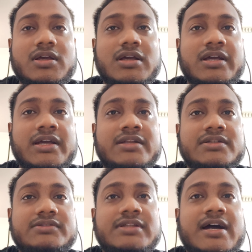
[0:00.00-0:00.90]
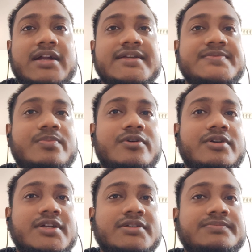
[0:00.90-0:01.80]
And third is
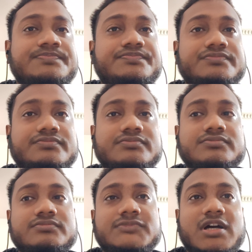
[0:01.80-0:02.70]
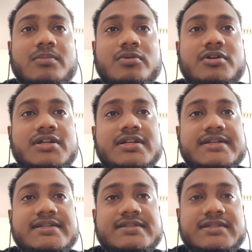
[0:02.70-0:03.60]
border. The border
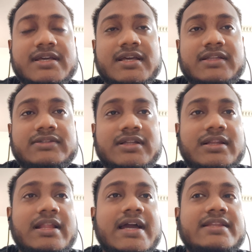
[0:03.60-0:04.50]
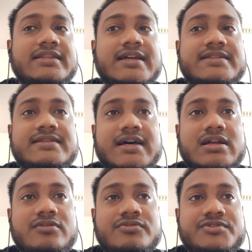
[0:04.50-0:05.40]
is the line that
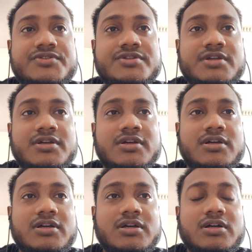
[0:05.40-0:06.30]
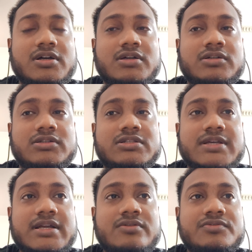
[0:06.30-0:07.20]
surrounds
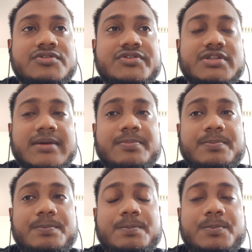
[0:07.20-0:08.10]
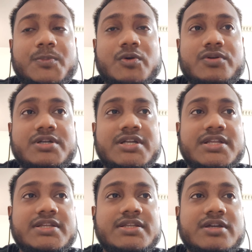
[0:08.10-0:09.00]
the
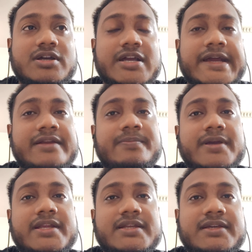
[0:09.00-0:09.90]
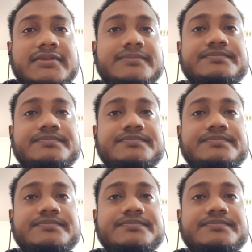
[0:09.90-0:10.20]
content and padding.